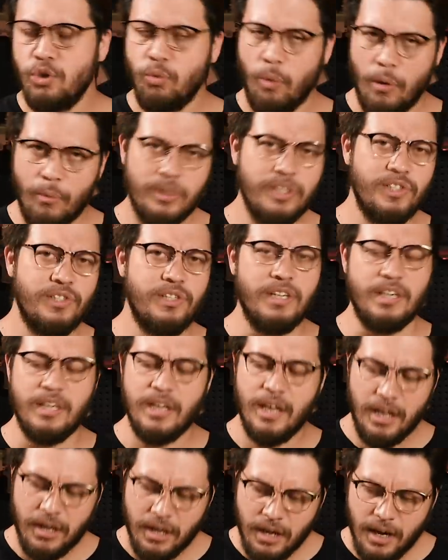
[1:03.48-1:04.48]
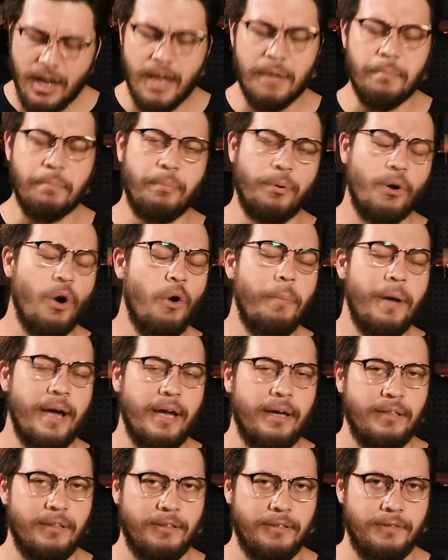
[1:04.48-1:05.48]
to what we see in
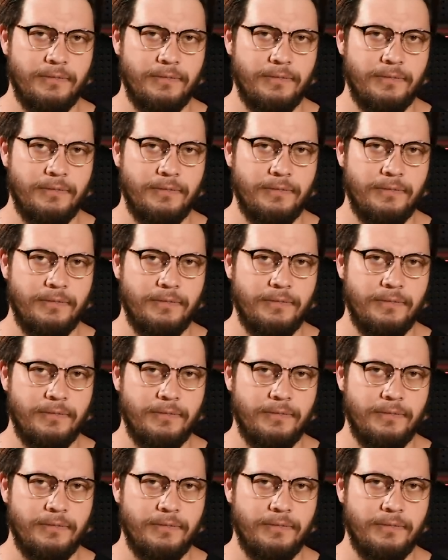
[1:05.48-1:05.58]
propane.